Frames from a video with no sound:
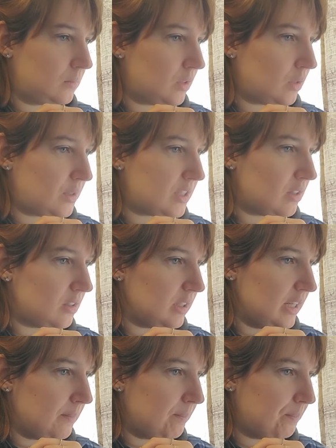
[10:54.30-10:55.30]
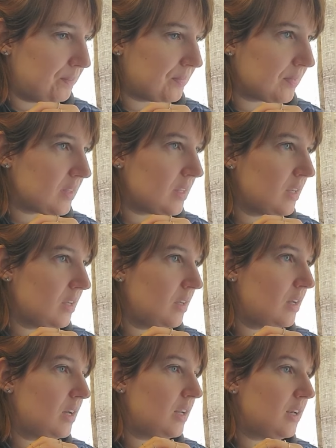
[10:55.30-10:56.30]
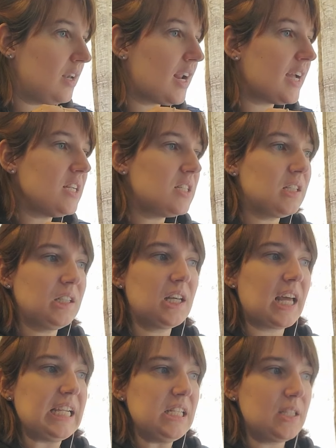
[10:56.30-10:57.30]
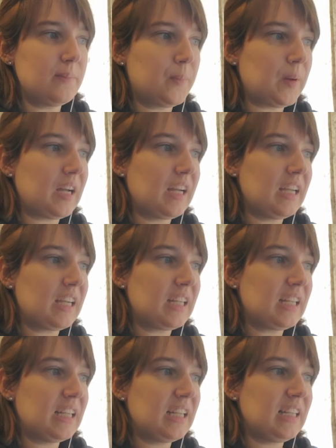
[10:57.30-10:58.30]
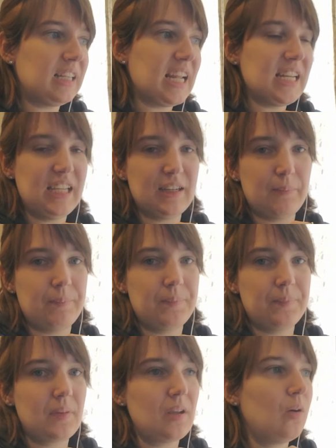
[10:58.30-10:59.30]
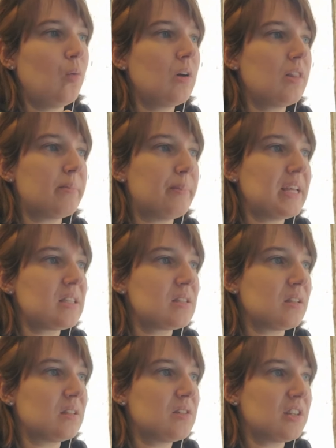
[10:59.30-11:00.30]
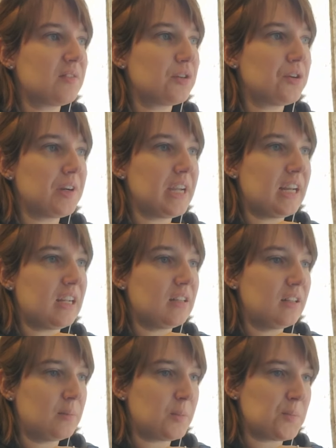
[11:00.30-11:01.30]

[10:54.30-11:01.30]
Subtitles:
What's it called again? Night Light by Illenium. One of the best songs ever created. I'm